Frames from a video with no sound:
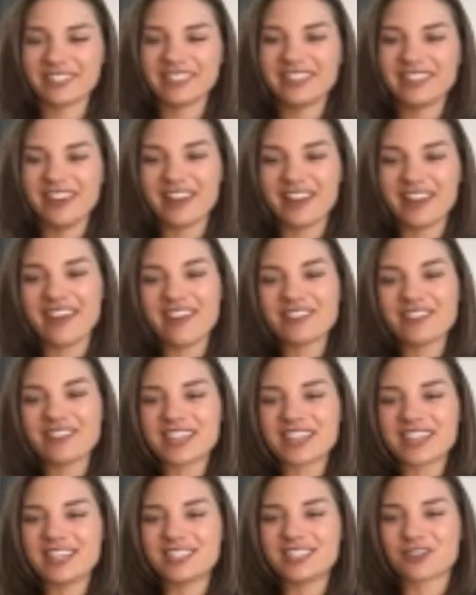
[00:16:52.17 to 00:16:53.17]
Yeah. On the
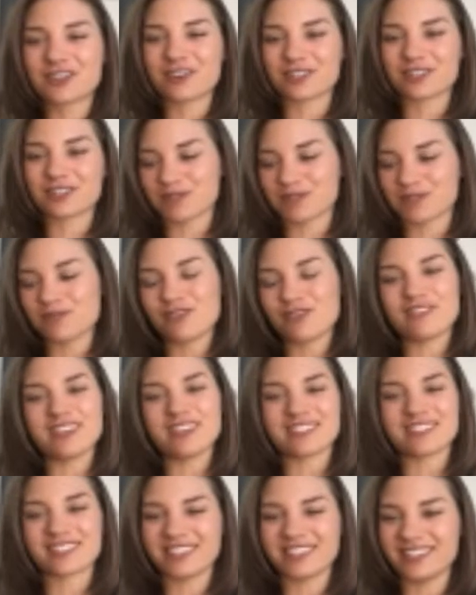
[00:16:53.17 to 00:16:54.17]
kids' Christmas
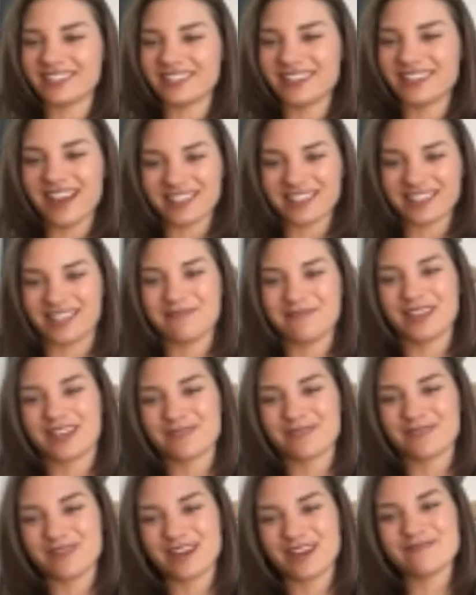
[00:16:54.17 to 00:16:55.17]
movies, he did not seem like a
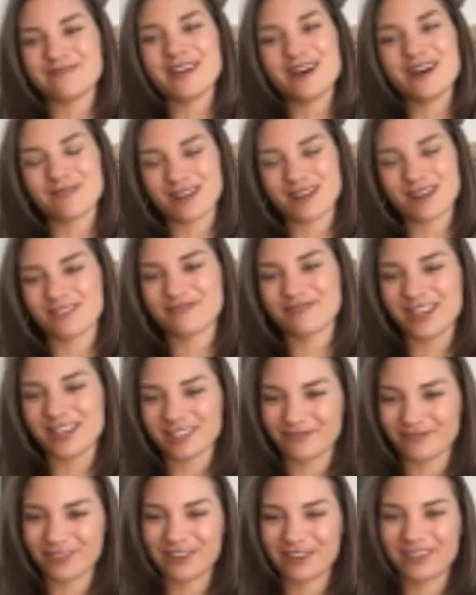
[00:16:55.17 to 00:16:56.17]
beta male, but on the Fast and
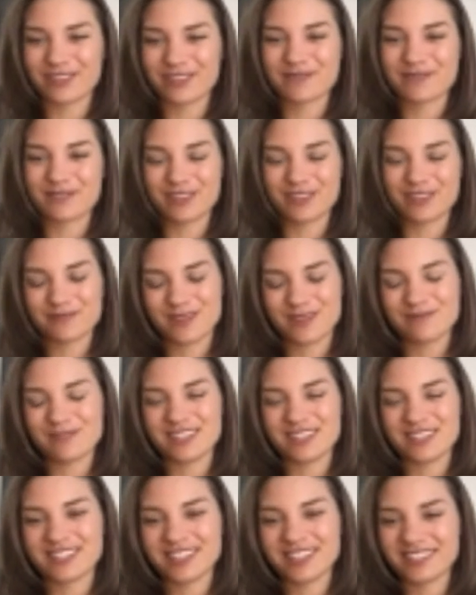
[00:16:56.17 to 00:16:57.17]
Furious movies, maybe he
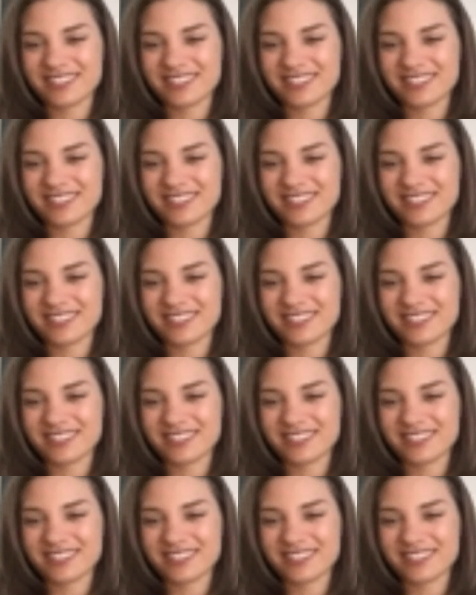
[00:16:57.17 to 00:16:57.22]
did.